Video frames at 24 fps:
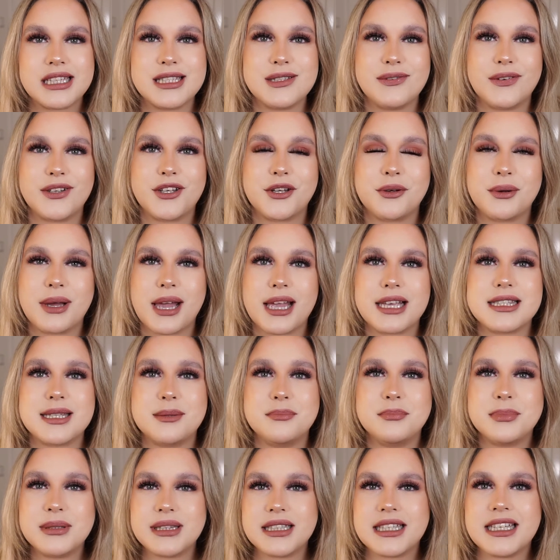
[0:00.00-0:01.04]
this video, guys,
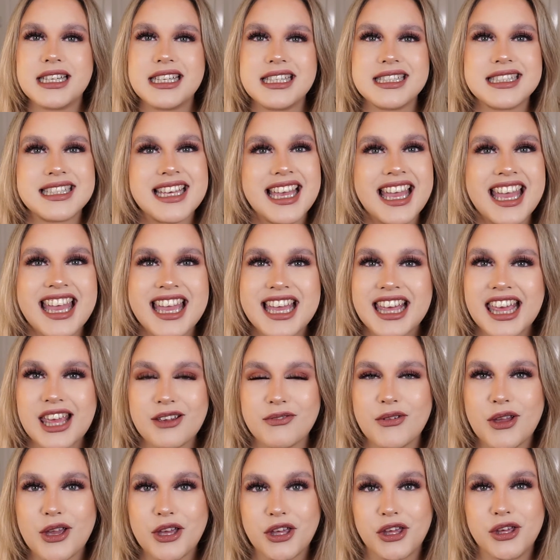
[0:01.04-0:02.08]
then please
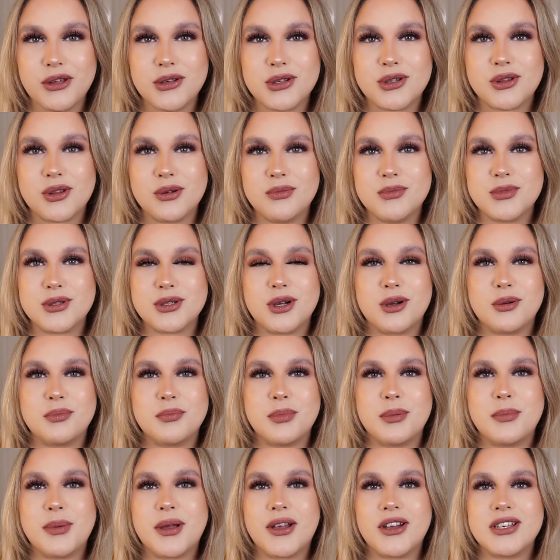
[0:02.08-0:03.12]
give it a huge thumbs
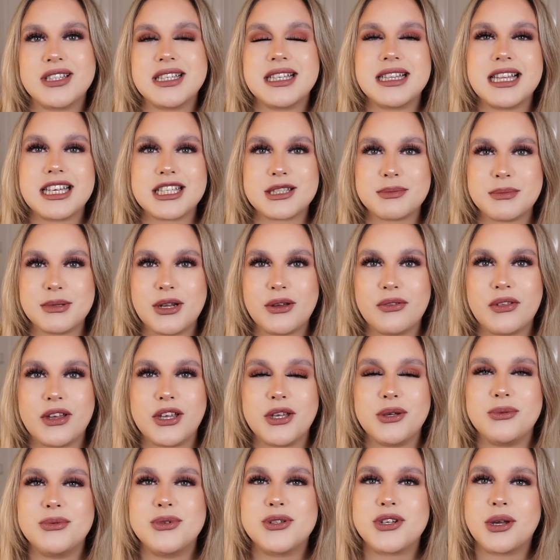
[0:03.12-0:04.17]
up because it lets me know that
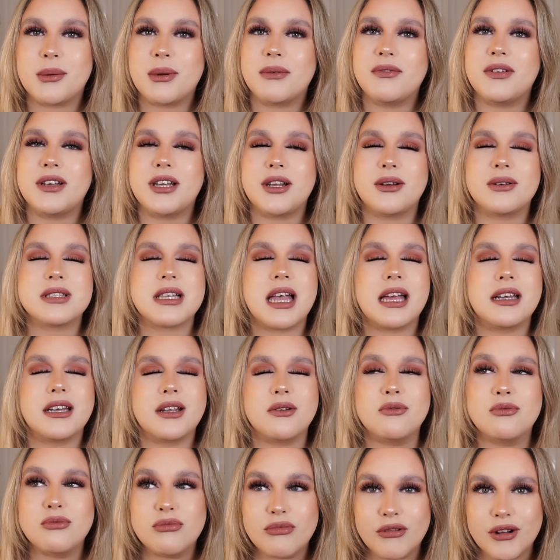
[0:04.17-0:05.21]
you enjoy my videos and
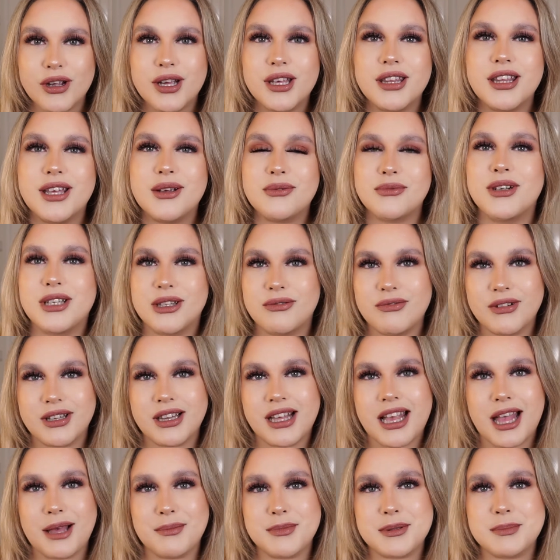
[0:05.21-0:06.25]
it
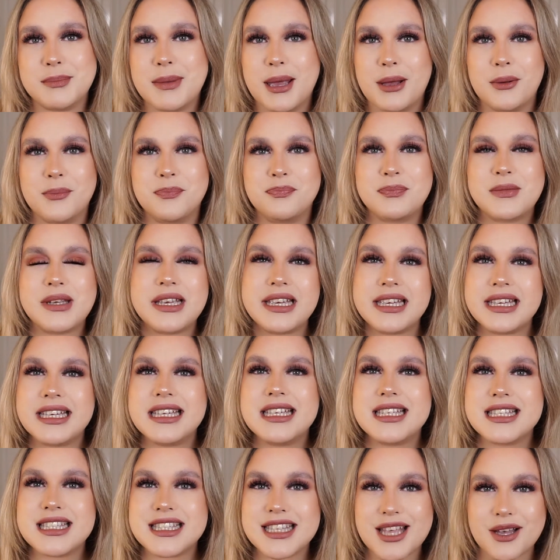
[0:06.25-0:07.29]
really helps me out.
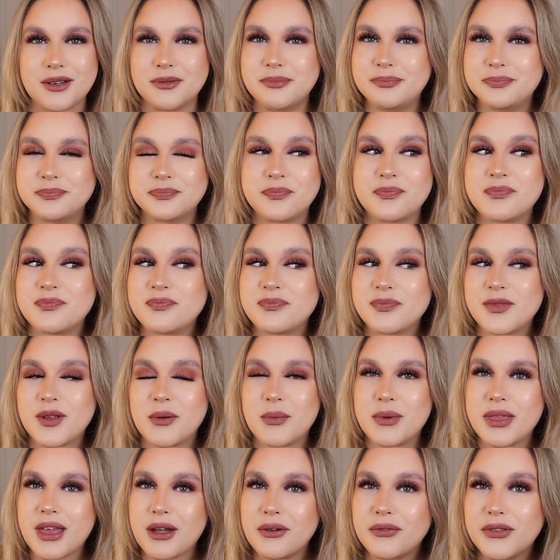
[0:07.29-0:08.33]
So
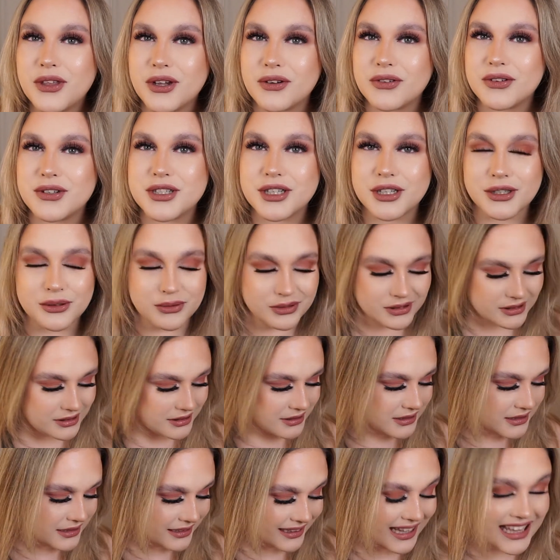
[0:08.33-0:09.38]
without further ado,
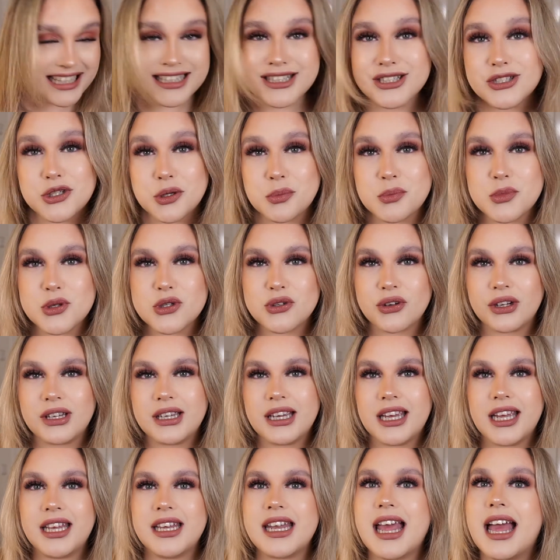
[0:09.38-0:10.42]
let's jump straight
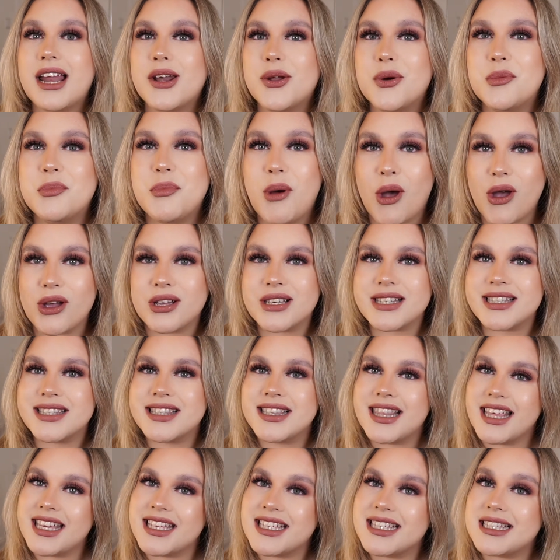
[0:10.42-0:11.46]
in and unbox
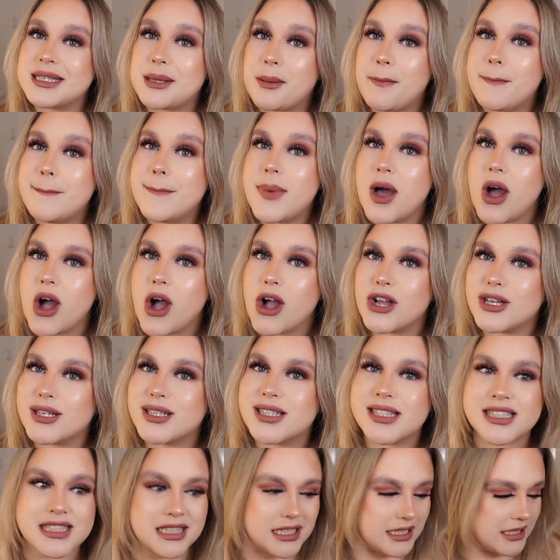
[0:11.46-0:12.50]
this
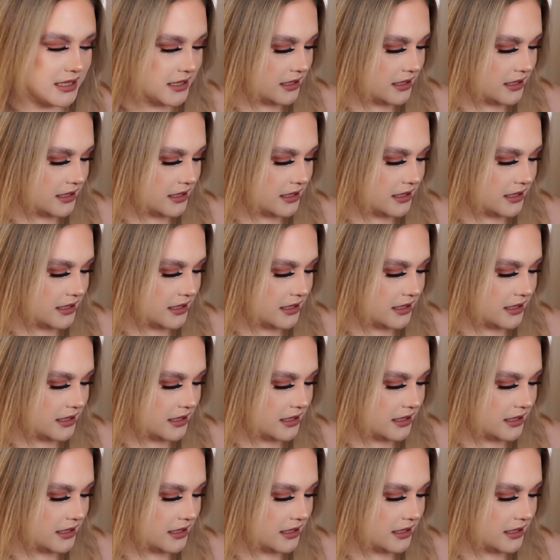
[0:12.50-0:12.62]
box.